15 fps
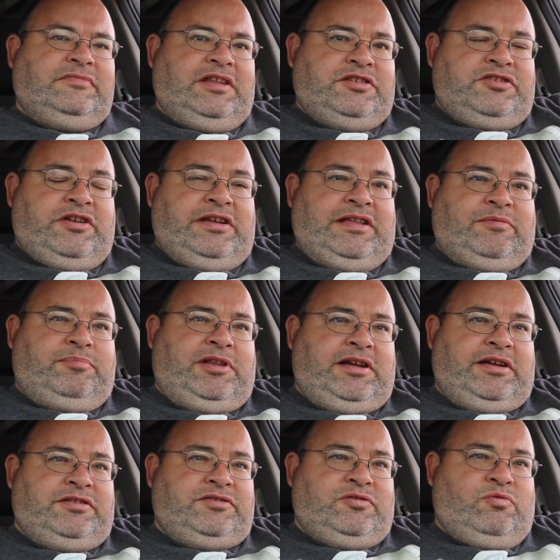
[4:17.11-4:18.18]
that you could either plug
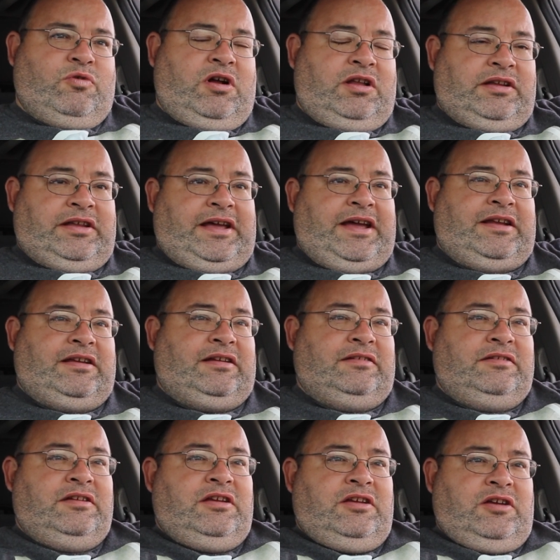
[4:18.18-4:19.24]
into a wall, and it had a
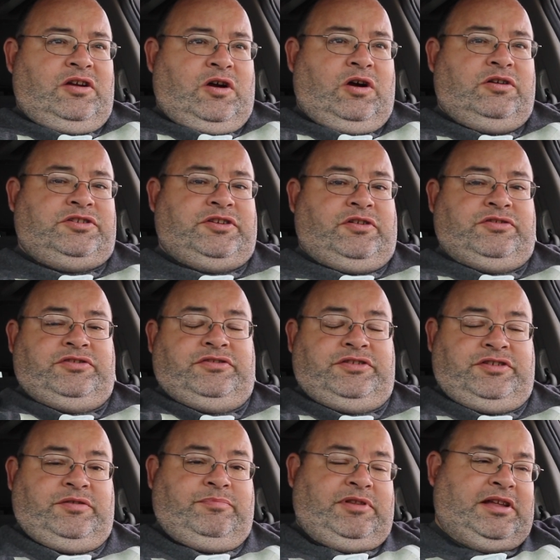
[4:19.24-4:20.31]
car charger
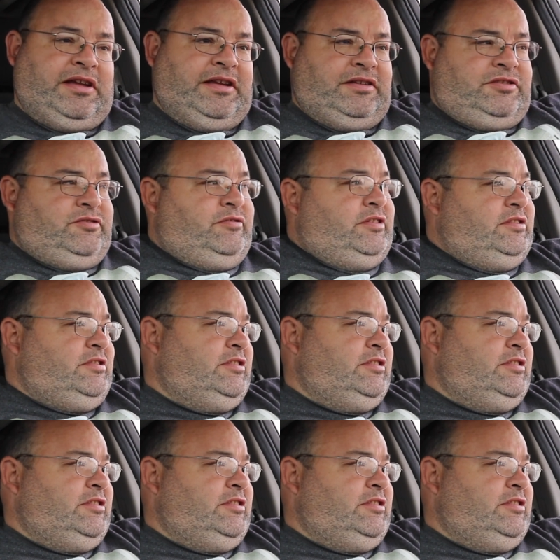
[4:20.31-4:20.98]
that you could plug into it.